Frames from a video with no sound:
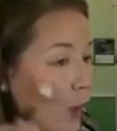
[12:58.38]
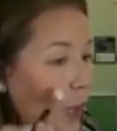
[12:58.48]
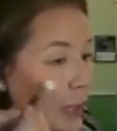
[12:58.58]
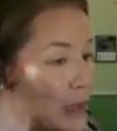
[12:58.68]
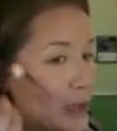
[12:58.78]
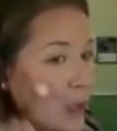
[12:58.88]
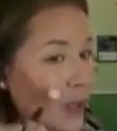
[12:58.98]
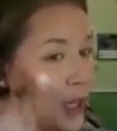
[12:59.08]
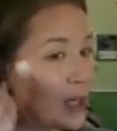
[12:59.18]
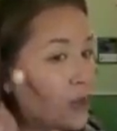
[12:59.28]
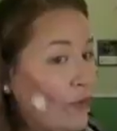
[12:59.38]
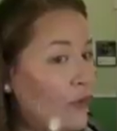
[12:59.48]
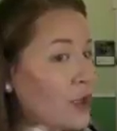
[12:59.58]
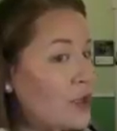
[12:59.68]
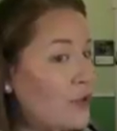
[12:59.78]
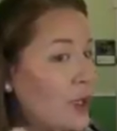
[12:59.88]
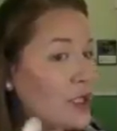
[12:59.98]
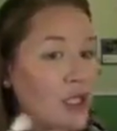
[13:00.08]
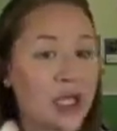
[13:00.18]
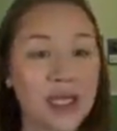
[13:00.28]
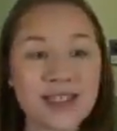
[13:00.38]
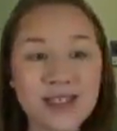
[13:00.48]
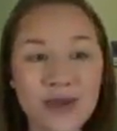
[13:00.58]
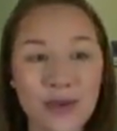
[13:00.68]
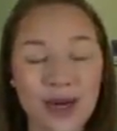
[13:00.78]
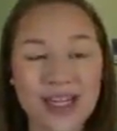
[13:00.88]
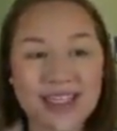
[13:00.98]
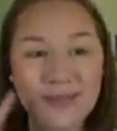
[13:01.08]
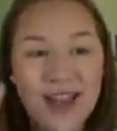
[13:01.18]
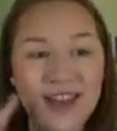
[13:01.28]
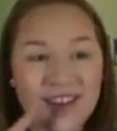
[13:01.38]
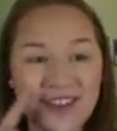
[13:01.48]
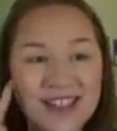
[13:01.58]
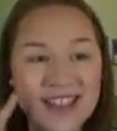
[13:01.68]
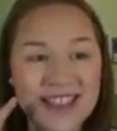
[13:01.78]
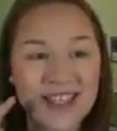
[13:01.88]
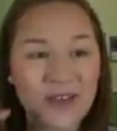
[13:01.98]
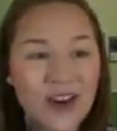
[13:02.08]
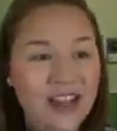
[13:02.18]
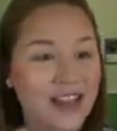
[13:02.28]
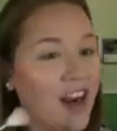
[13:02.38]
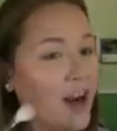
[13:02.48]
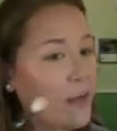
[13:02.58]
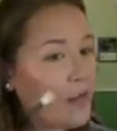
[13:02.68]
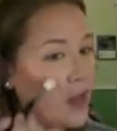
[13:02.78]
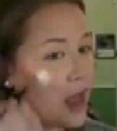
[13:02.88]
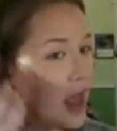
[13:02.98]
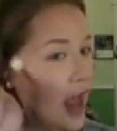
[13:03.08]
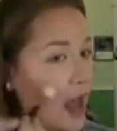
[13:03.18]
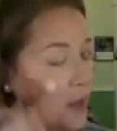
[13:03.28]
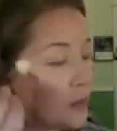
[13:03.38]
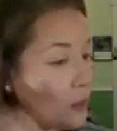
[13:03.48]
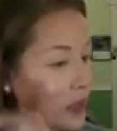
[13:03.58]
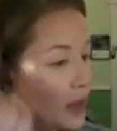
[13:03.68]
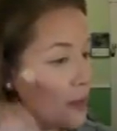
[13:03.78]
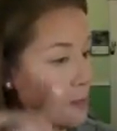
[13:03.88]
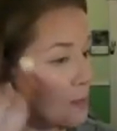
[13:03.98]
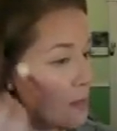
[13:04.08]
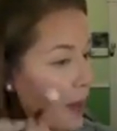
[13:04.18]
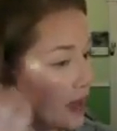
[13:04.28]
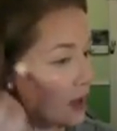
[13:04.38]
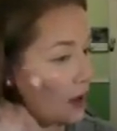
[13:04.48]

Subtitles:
And I started at the front of my cheeks, so then when I smile you can see it right there, and bring it back